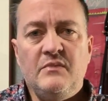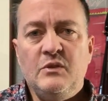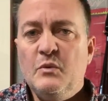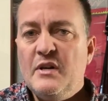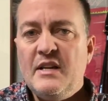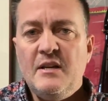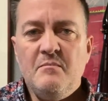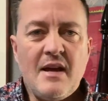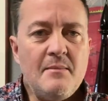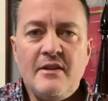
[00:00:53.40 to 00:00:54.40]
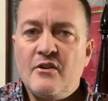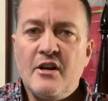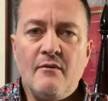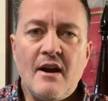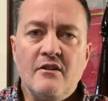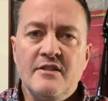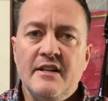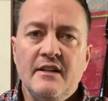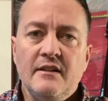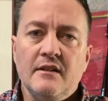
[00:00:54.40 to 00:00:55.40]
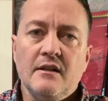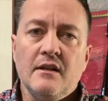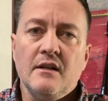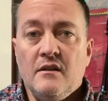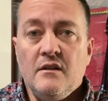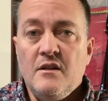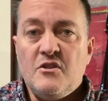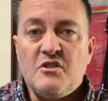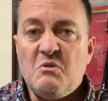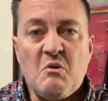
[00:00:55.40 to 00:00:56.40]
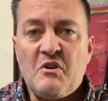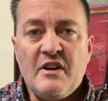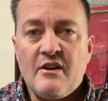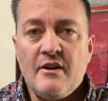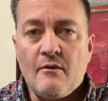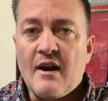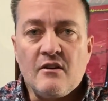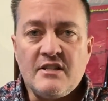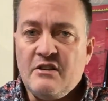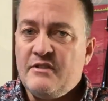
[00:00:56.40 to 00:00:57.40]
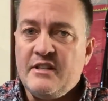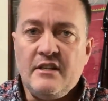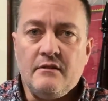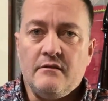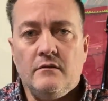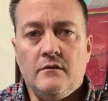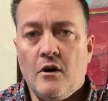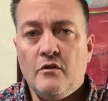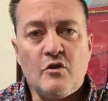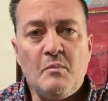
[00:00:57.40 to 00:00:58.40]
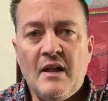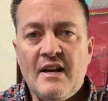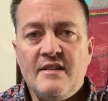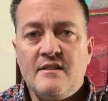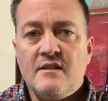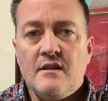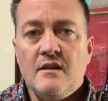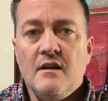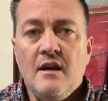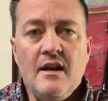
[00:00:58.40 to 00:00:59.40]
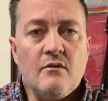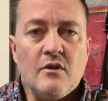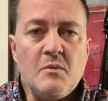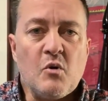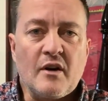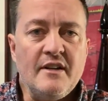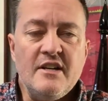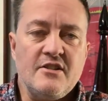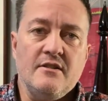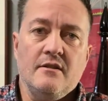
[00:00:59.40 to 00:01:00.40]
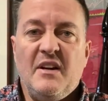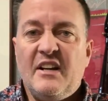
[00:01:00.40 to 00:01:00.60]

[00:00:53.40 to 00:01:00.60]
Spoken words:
20, maybe 30 records in it. It's just ordinary records that you see all over the place and in really poor condition. But I